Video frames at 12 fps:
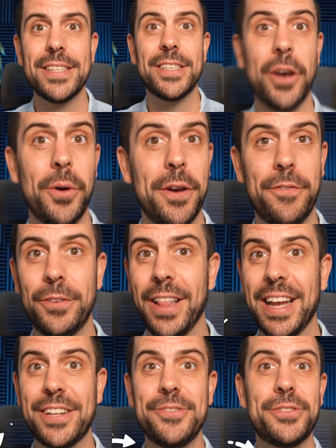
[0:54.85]
So if you'd
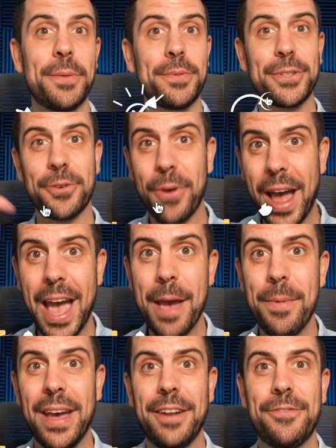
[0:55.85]
like to
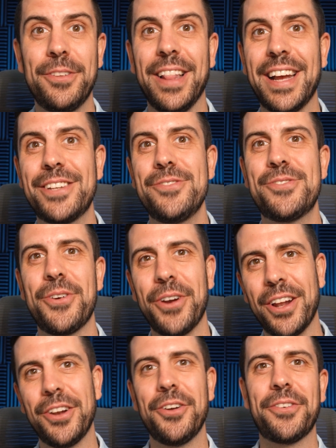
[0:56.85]
subscribe and if you'd like to turn
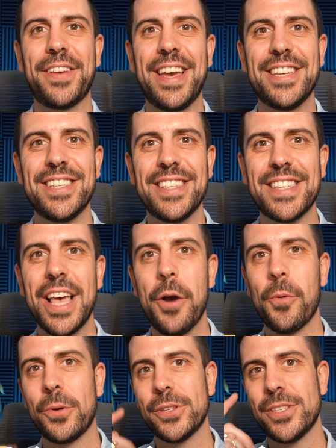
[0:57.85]
on notifications,
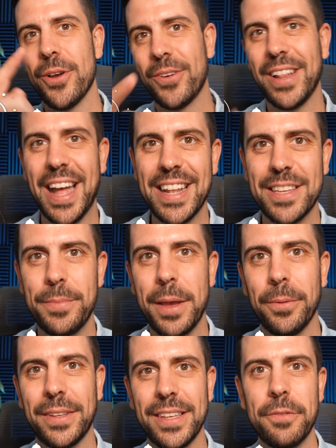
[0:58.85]
we're so glad to be
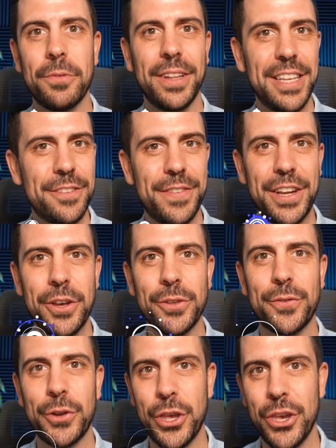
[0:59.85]
able to release videos for